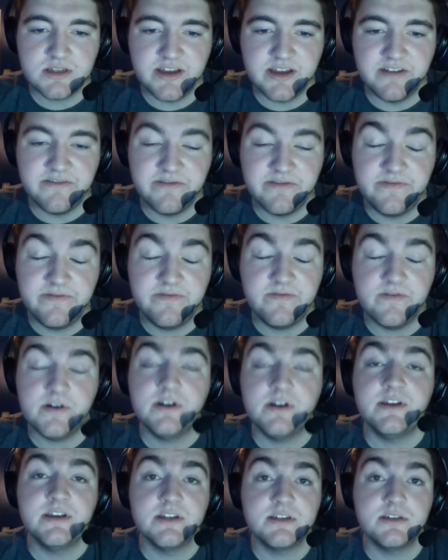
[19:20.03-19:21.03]
and
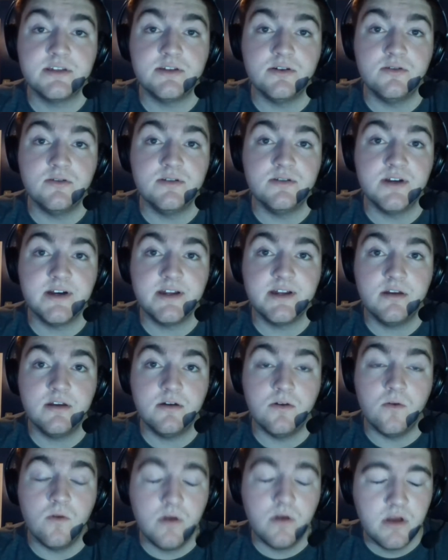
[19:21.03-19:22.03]
funniest dudes I
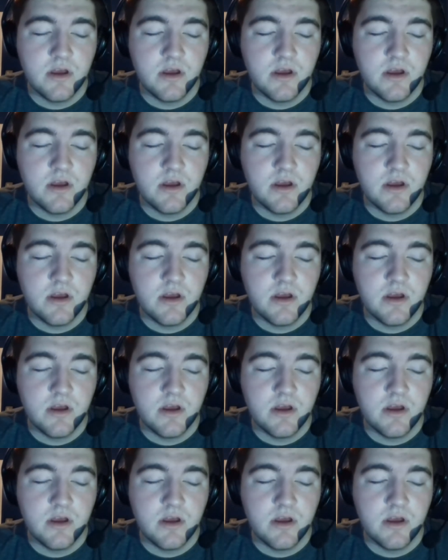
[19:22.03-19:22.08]
know.